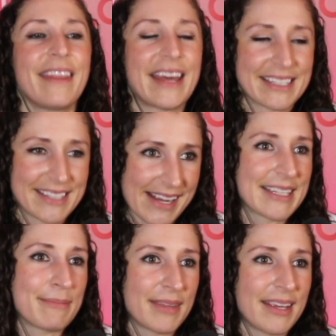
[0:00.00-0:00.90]
that exact
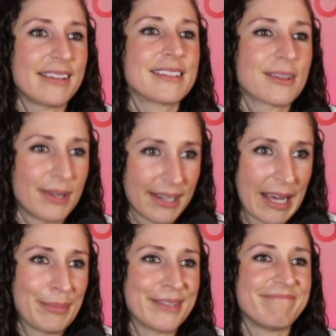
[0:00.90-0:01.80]
same thing is going to
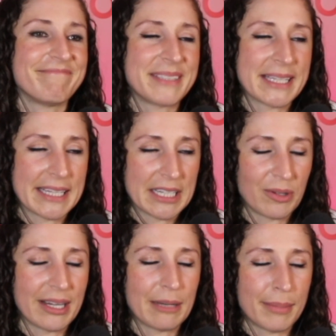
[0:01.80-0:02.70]
happen to the
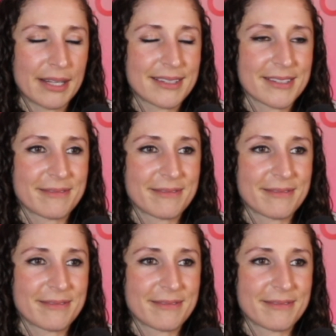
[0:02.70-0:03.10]
hearing aid bits.